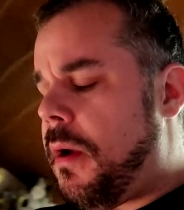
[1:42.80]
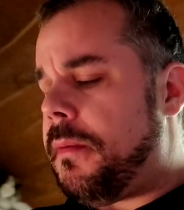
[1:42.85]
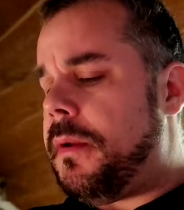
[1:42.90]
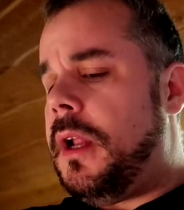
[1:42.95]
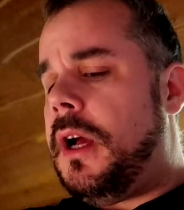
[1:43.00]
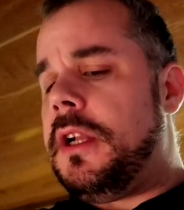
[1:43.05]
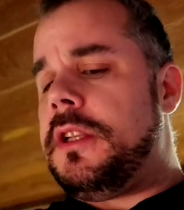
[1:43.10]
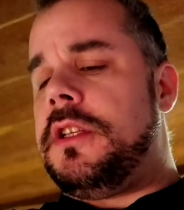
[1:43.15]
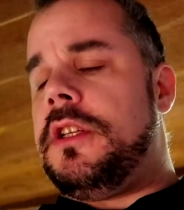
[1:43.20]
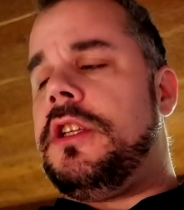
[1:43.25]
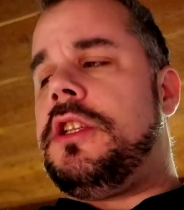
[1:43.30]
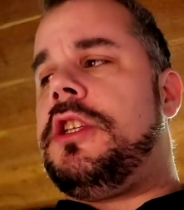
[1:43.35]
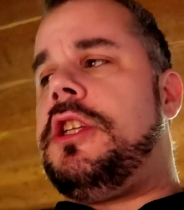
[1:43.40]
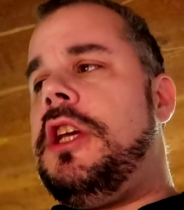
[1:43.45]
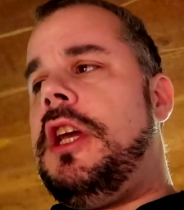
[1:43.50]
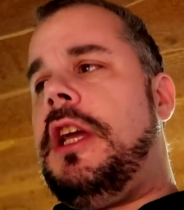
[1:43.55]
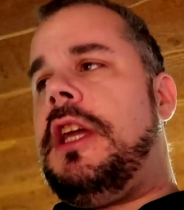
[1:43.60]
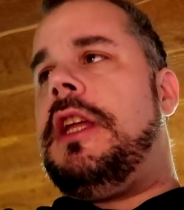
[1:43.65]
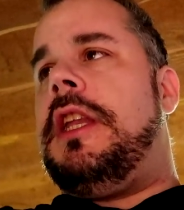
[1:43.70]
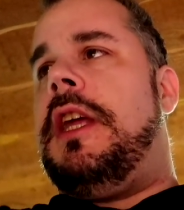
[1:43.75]
Probably not just
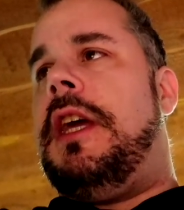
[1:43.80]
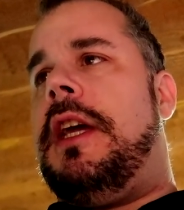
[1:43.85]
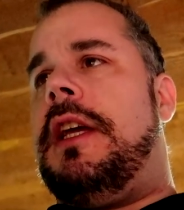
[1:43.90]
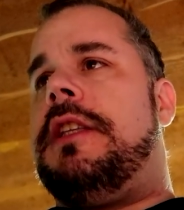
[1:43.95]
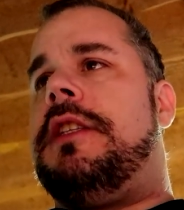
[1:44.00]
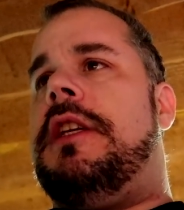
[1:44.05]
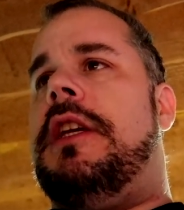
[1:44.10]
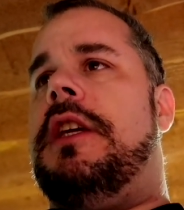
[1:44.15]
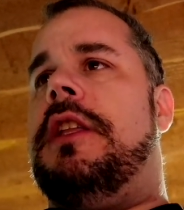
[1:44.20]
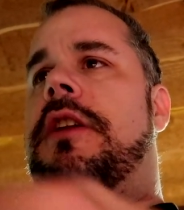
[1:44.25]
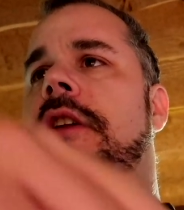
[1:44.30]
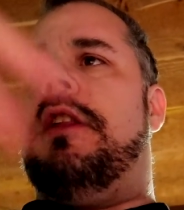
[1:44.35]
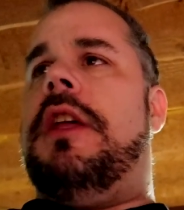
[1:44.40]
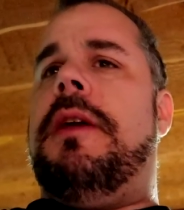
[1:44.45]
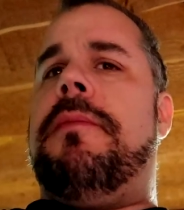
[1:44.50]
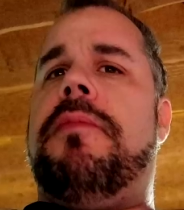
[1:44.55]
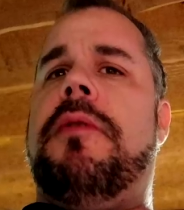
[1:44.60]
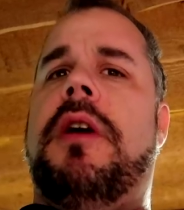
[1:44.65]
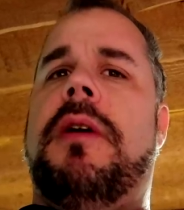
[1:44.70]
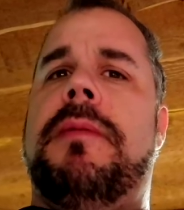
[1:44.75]
chicken eggs either.
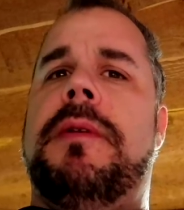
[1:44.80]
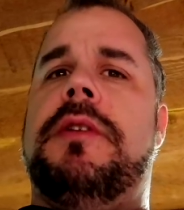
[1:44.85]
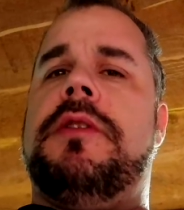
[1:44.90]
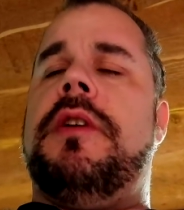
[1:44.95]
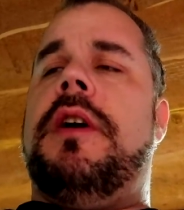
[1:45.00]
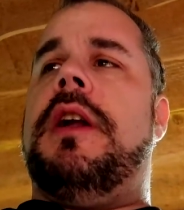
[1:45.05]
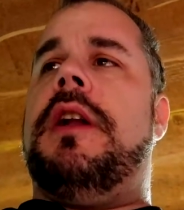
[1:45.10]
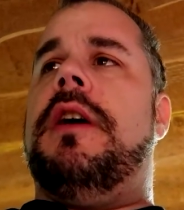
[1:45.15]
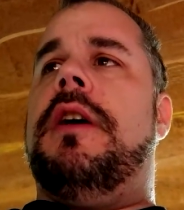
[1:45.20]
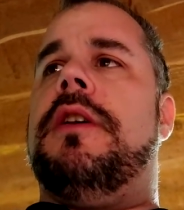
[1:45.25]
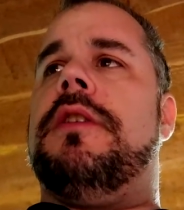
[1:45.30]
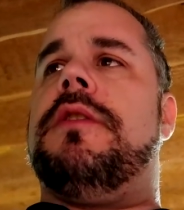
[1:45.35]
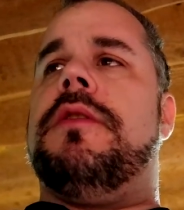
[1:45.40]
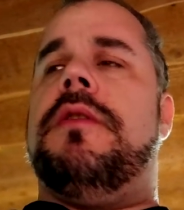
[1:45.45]
They probably tried all